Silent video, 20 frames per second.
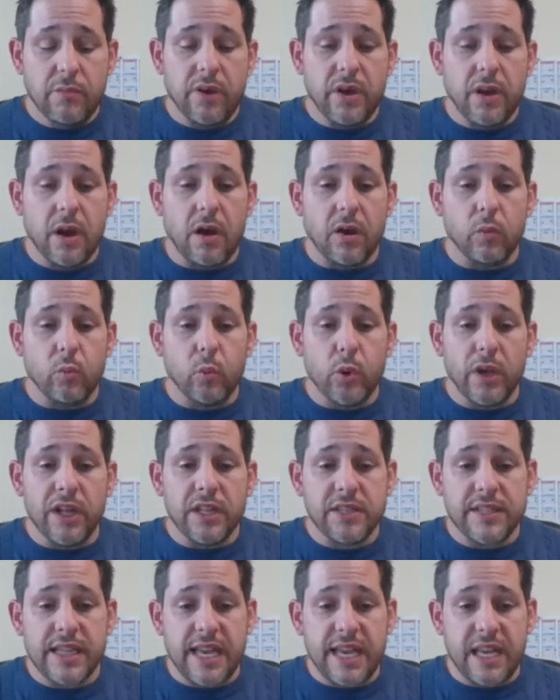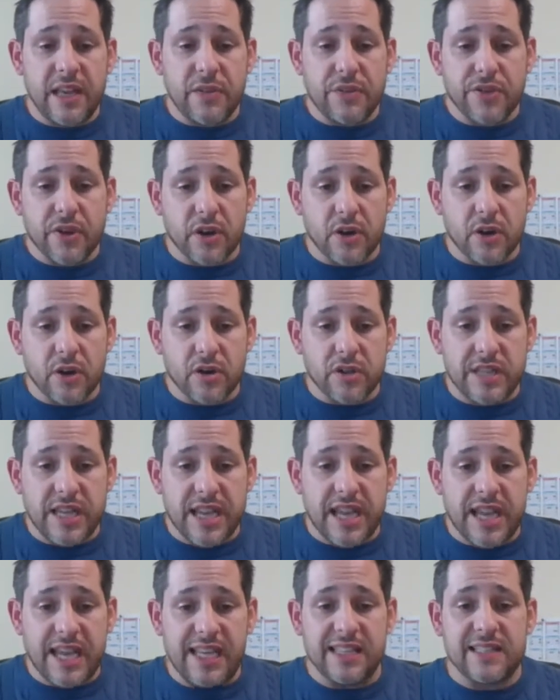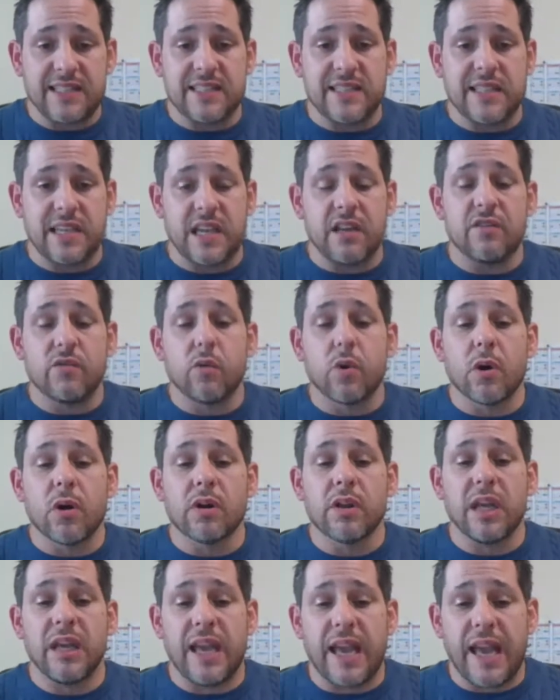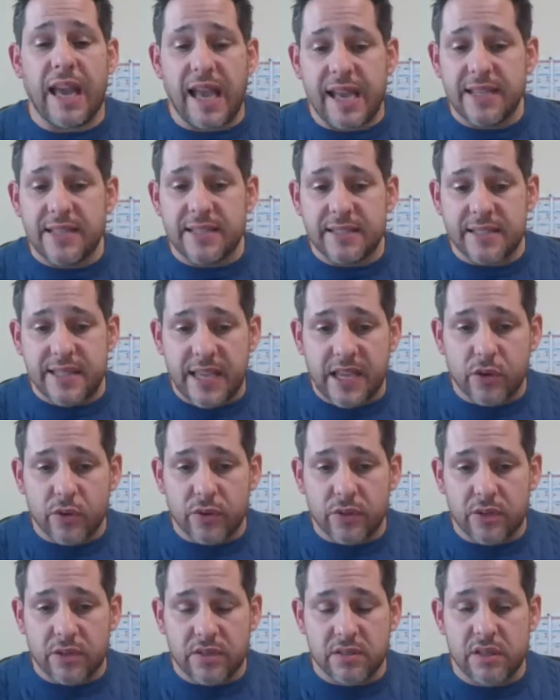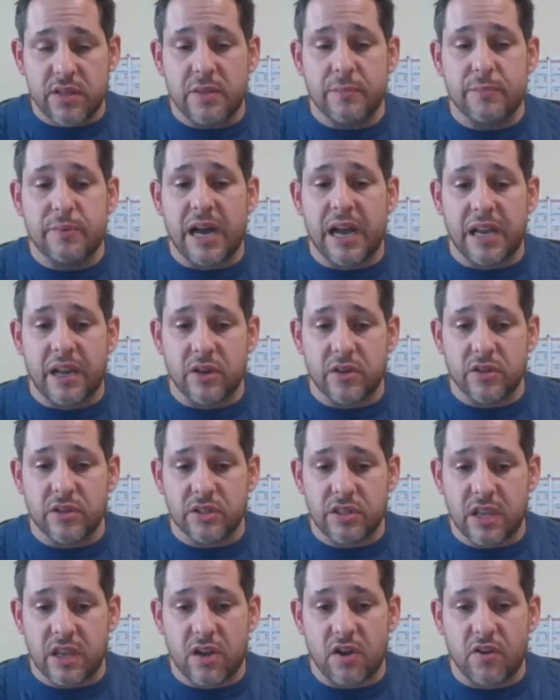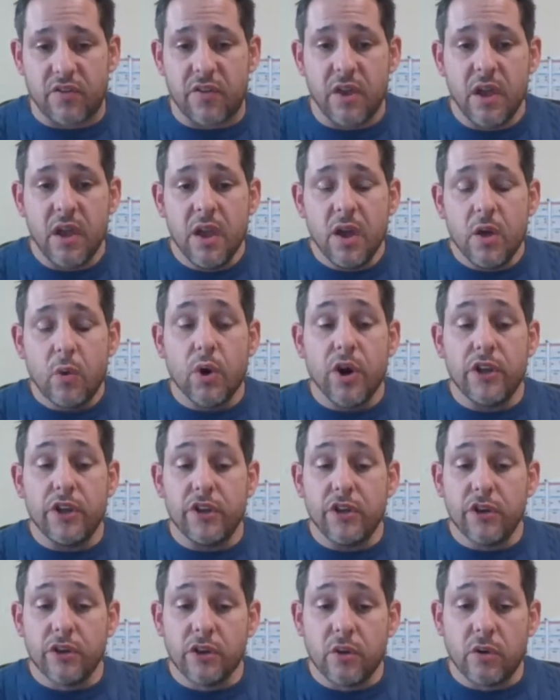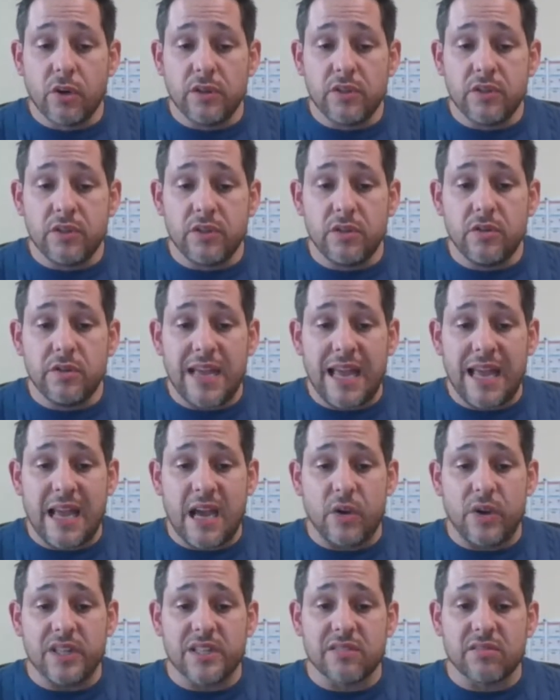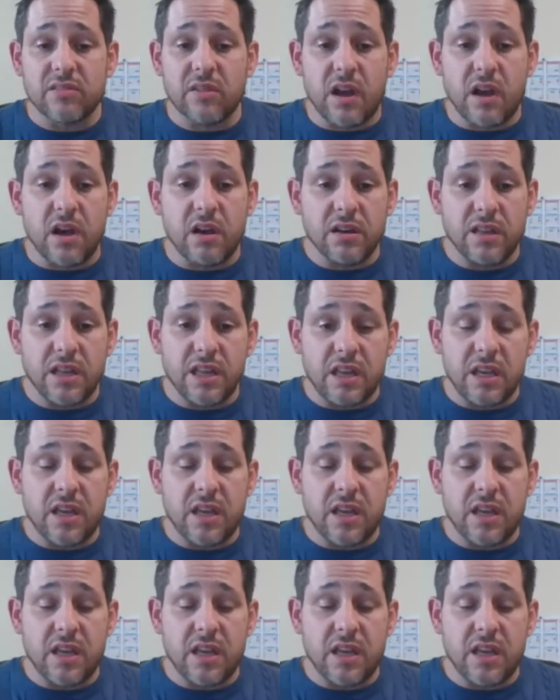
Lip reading: But on Wednesday and Thursday, instead of working asynchronously by yourself, what you're going to do now is log